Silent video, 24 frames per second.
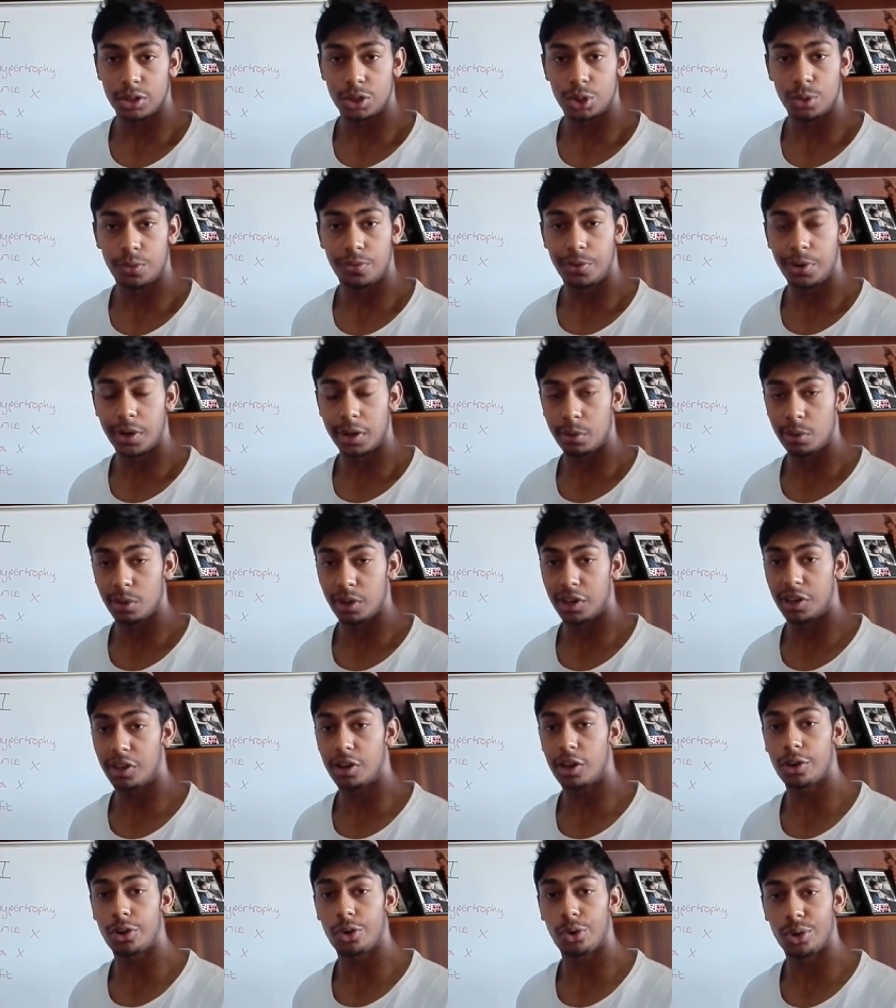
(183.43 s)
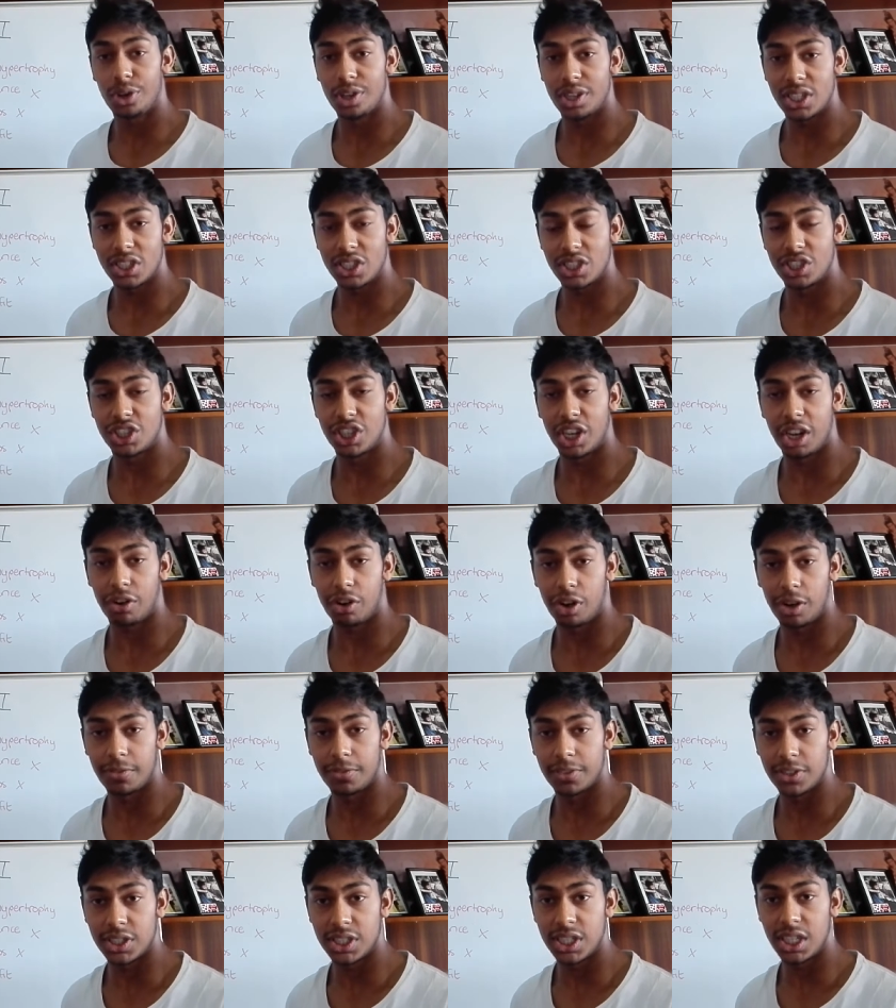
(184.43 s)
out too frequently, not only does it generate
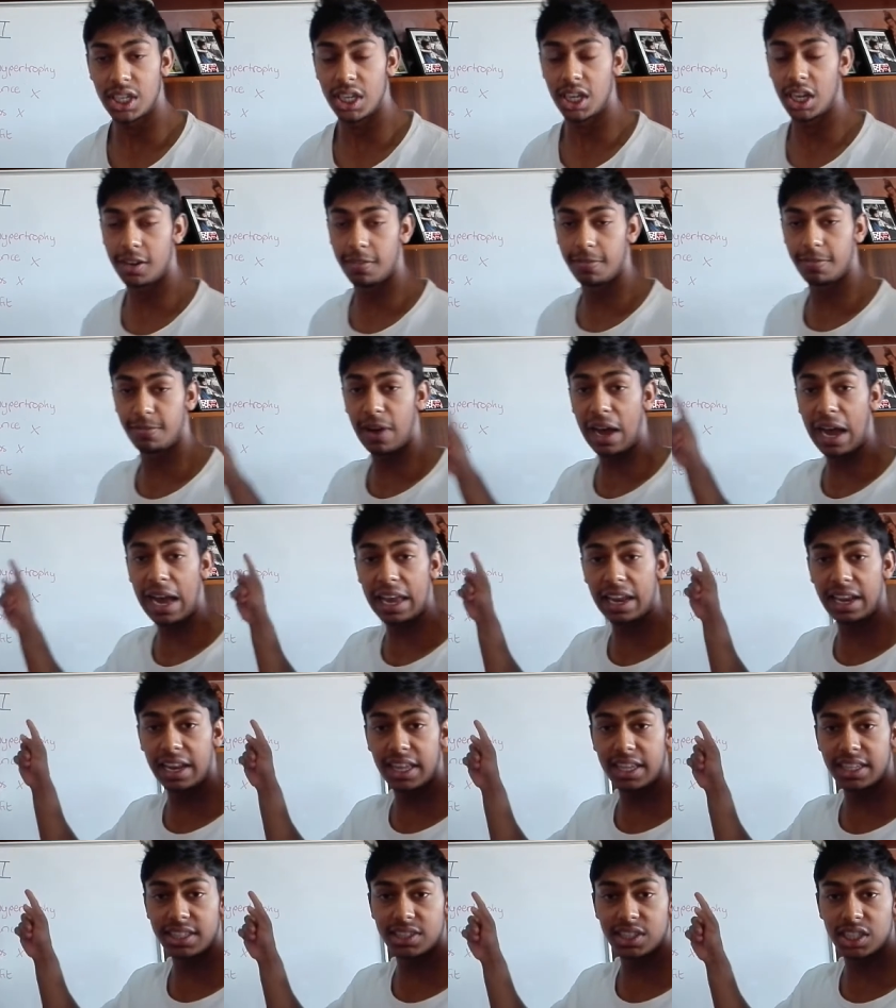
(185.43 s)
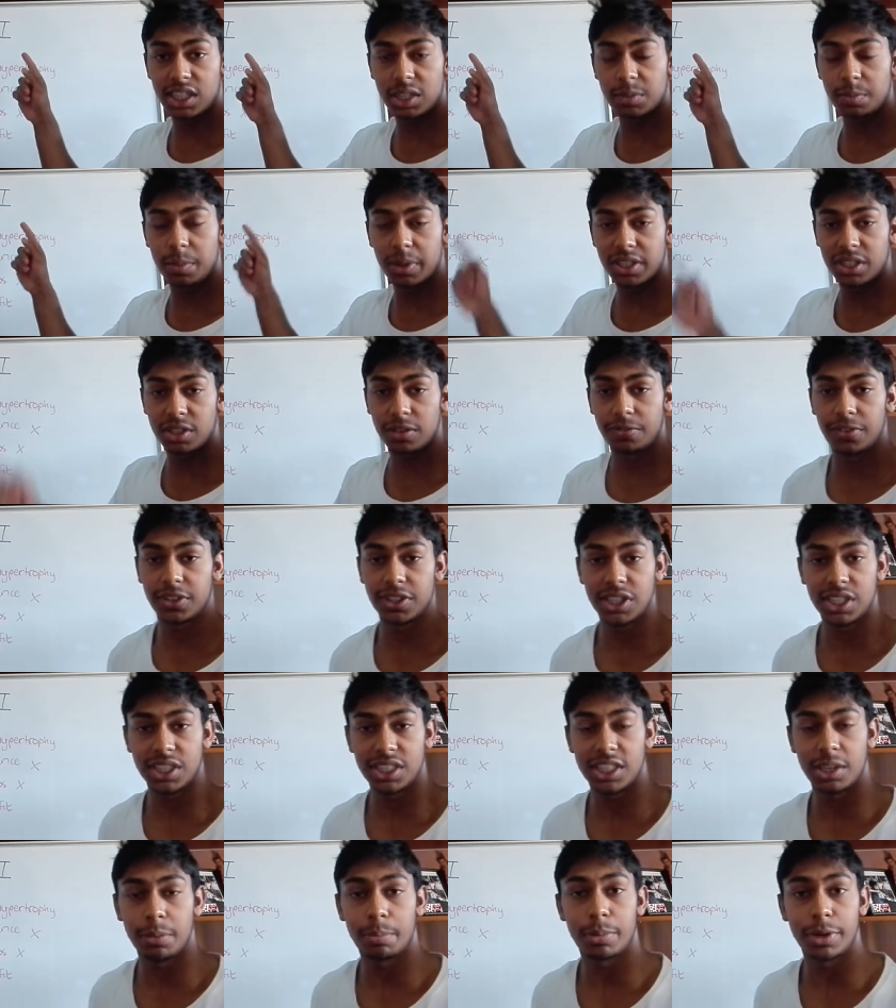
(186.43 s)
fatigue, it violates the
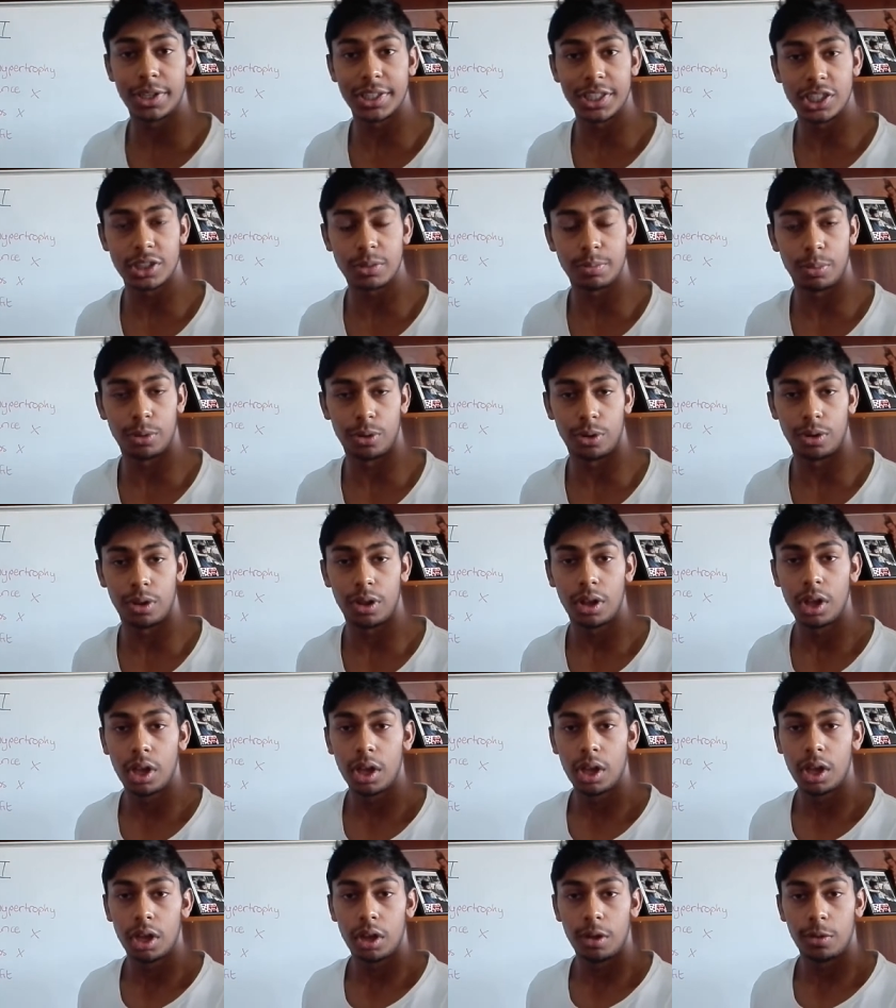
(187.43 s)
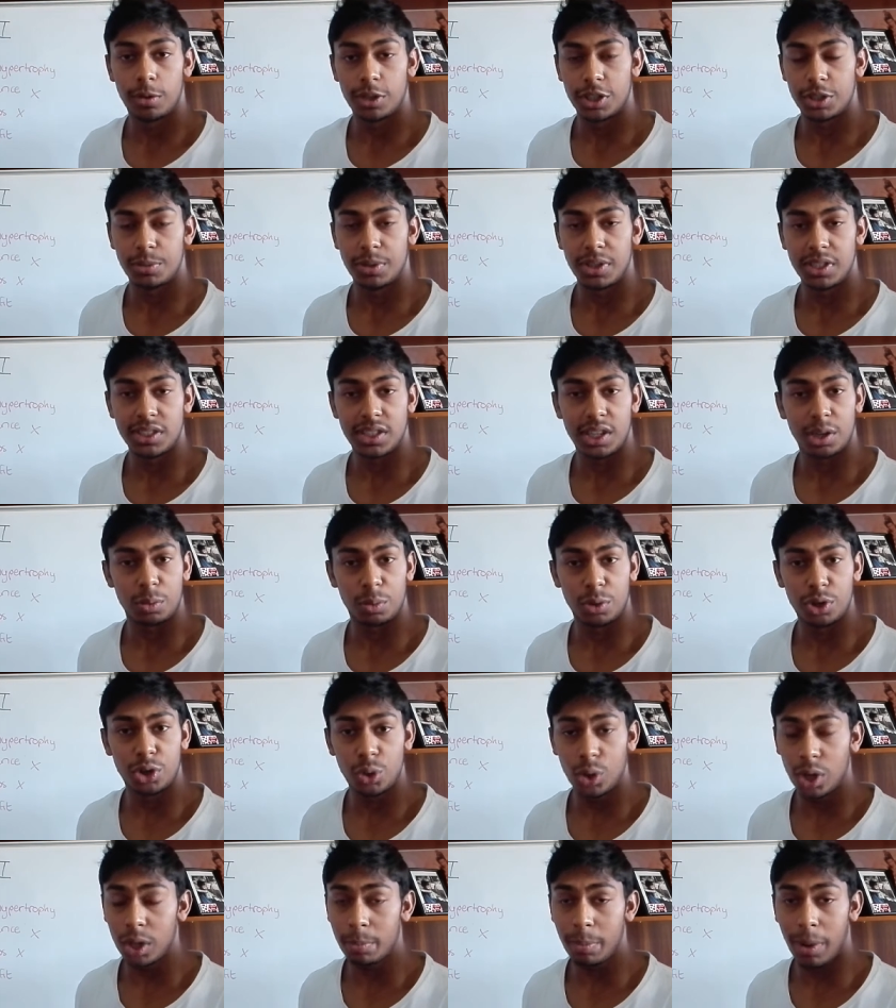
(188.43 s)
specificity principle, which means that we're
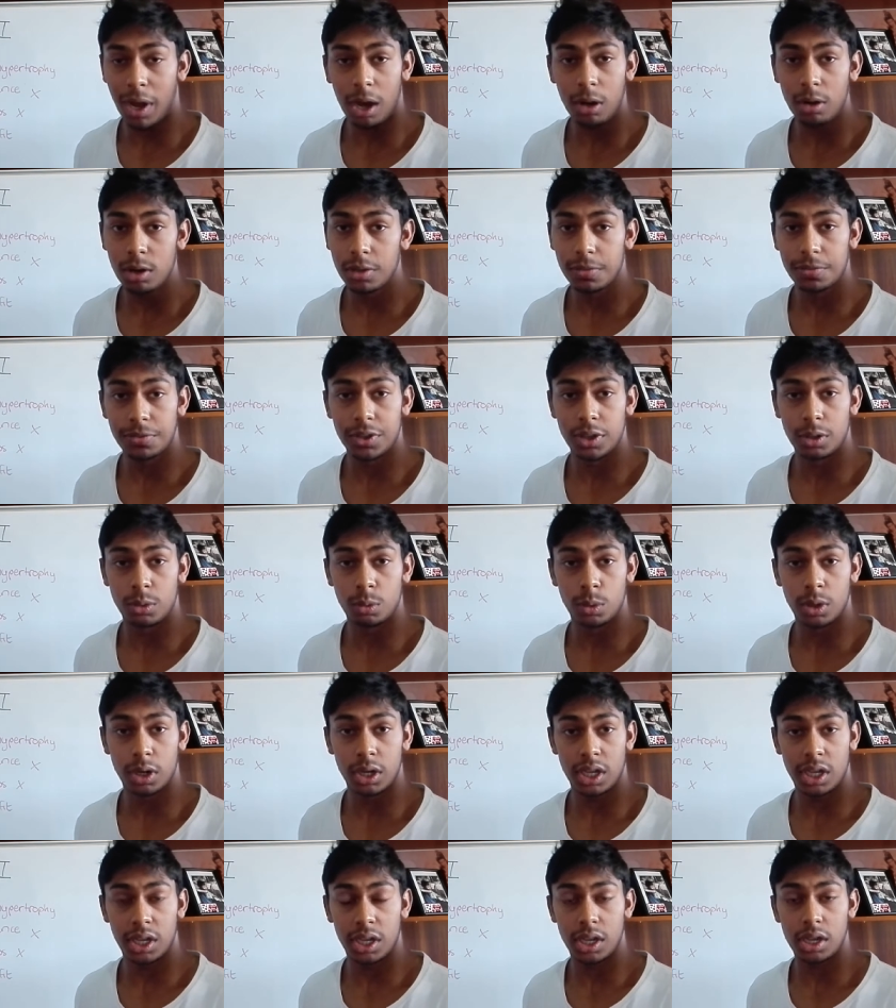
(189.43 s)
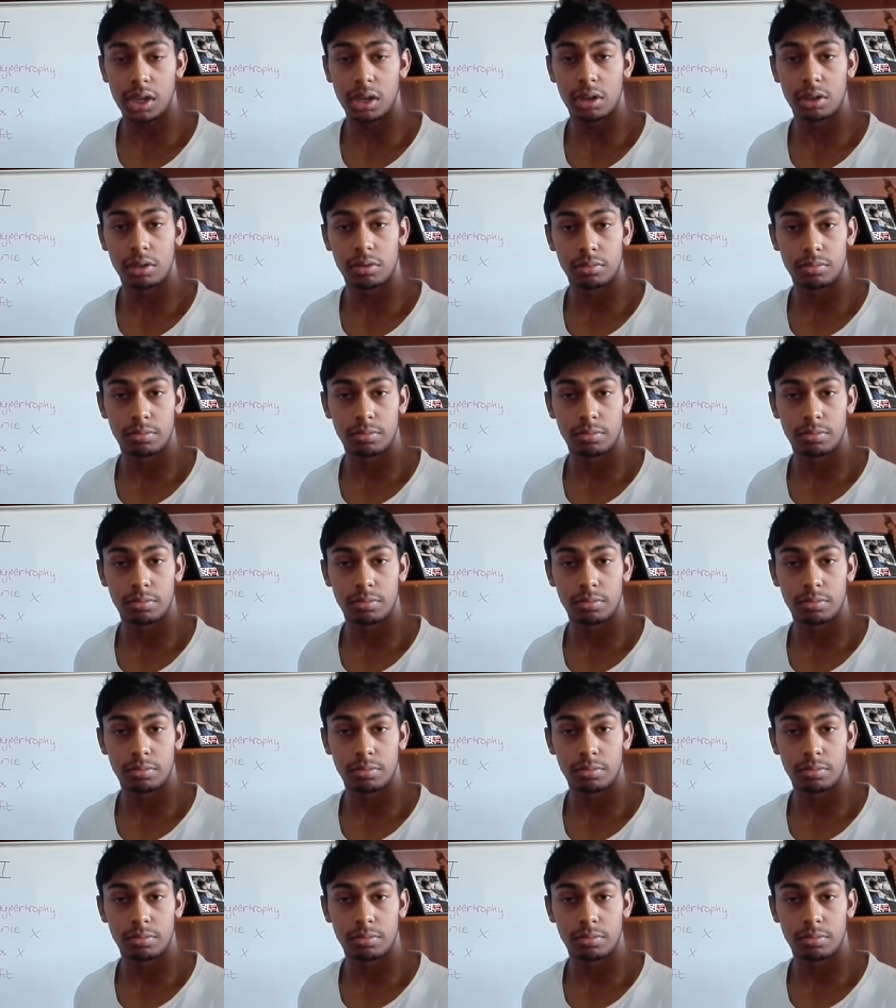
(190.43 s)
doing powerlifting work here.